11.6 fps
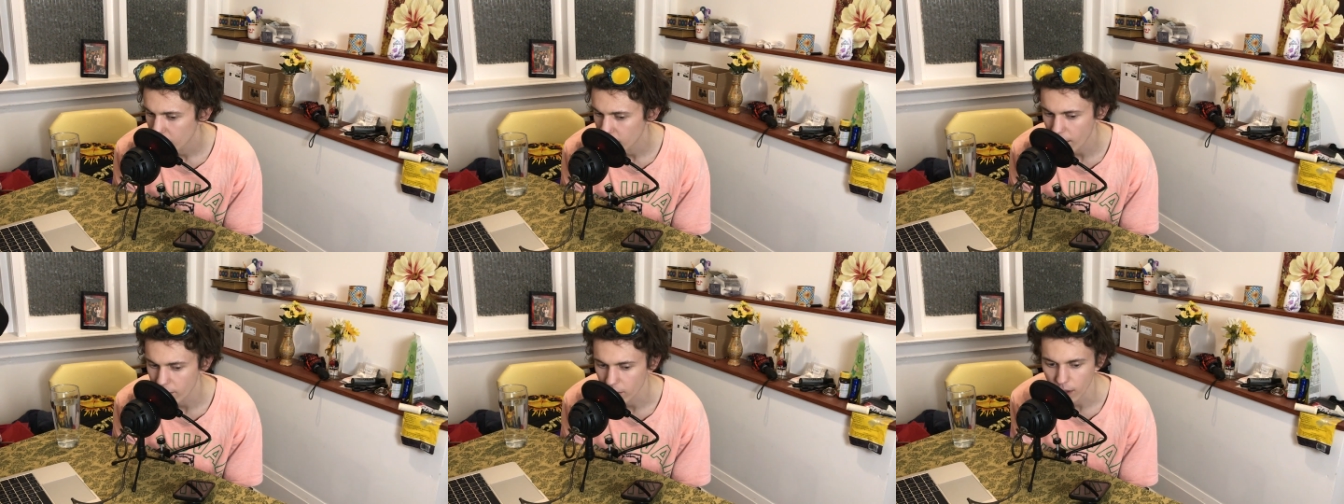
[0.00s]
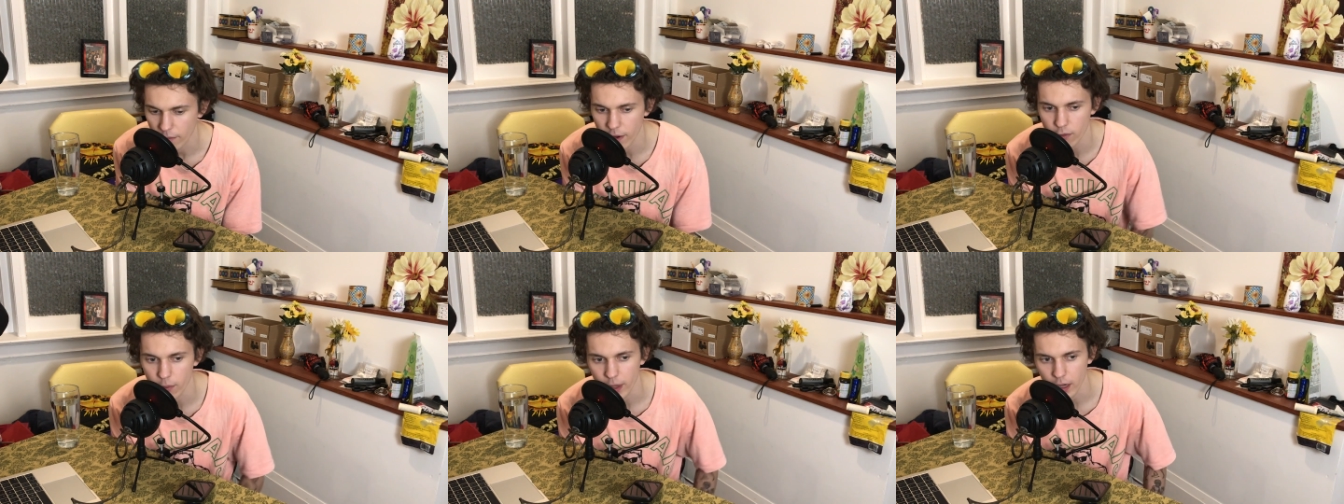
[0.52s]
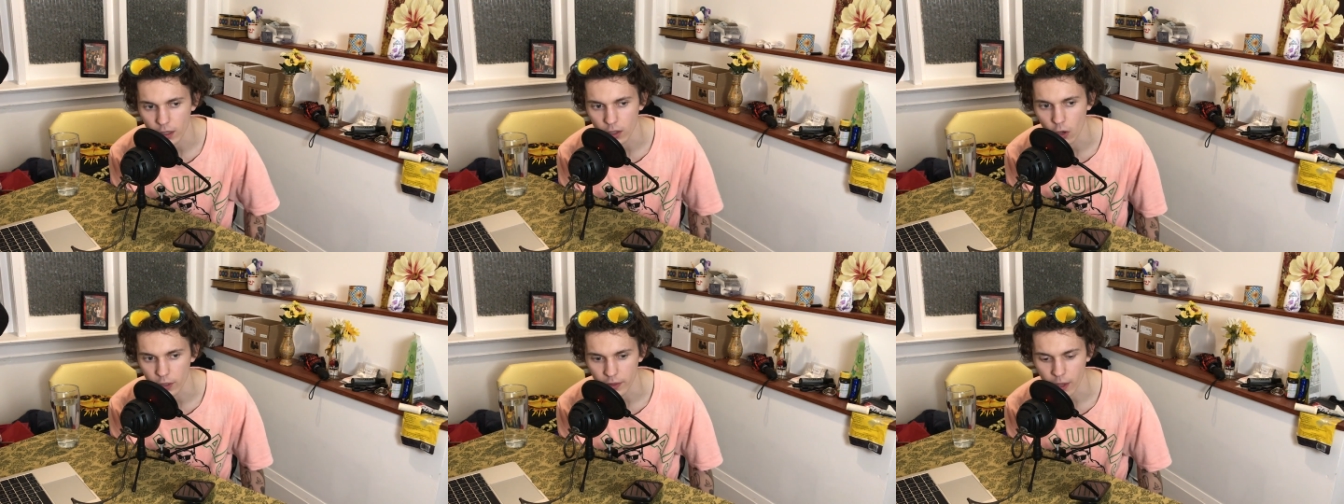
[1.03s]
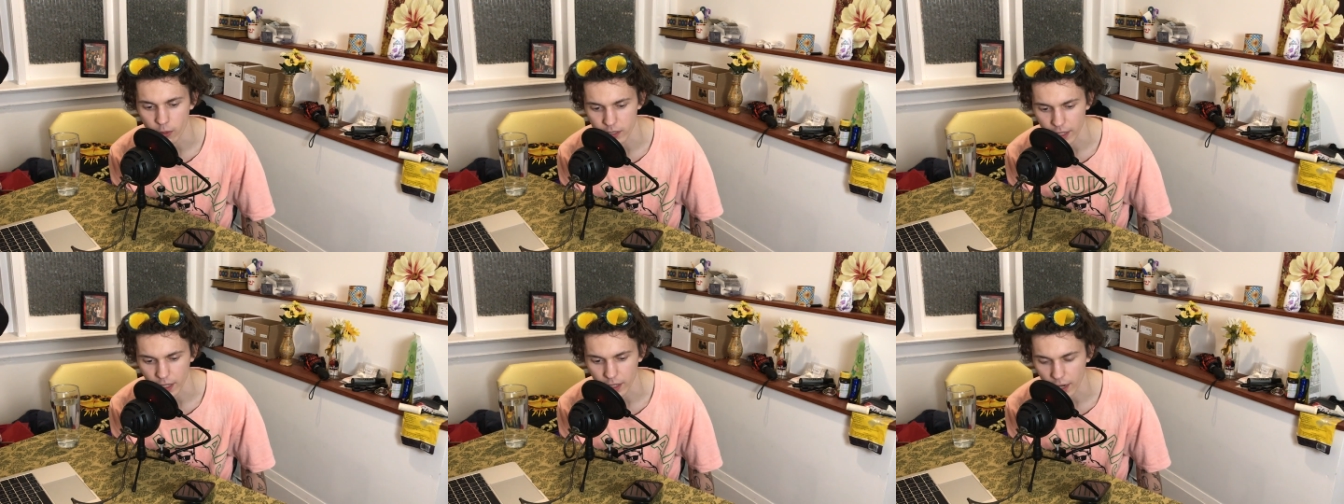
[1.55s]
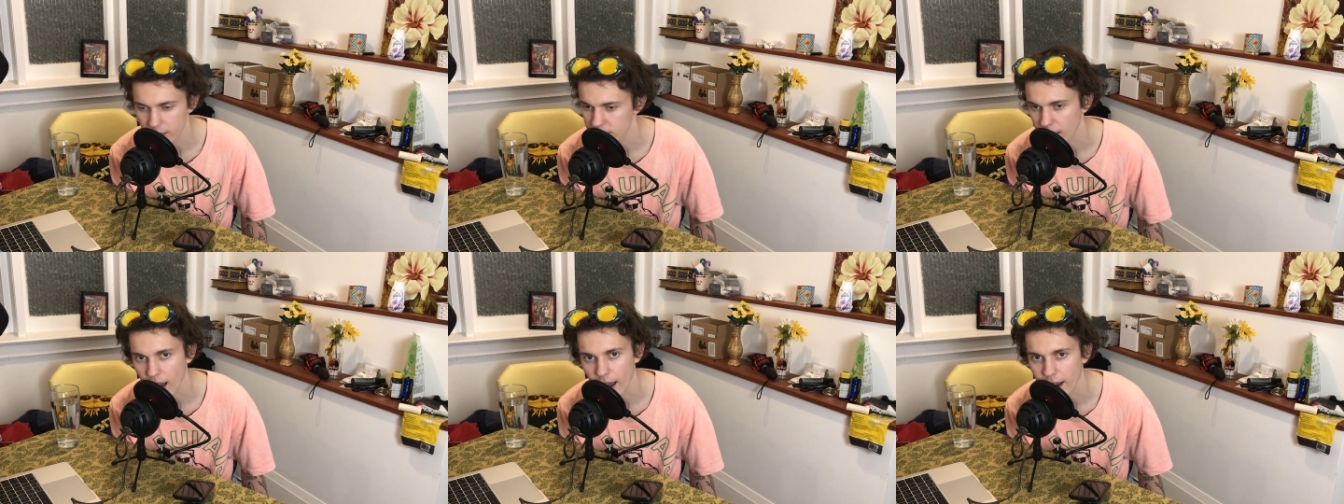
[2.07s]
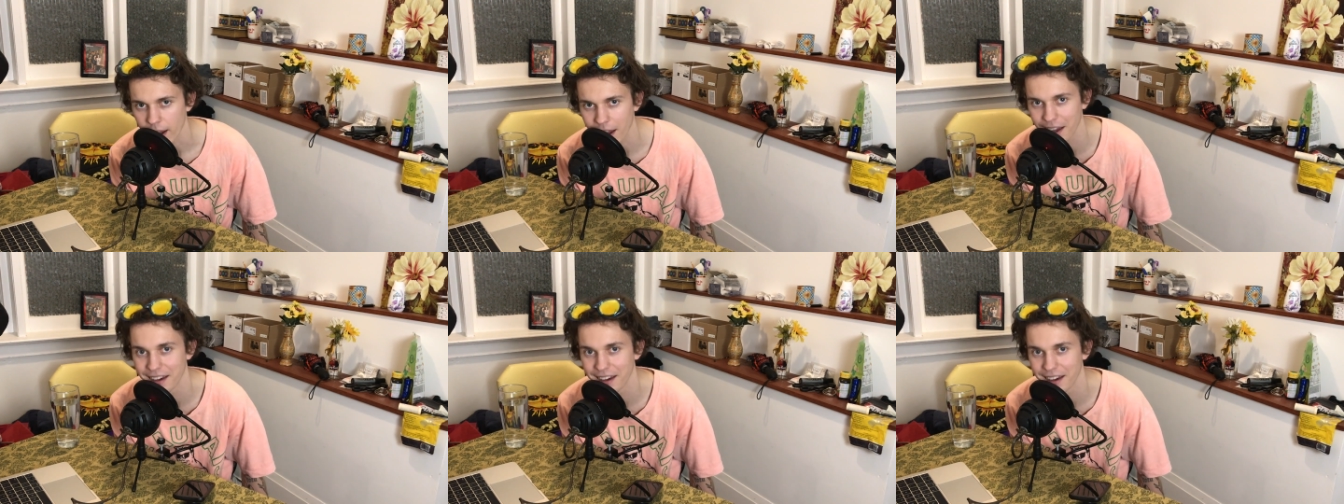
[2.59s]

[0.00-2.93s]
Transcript: Never. I've never met a Logan that was like a nice guy.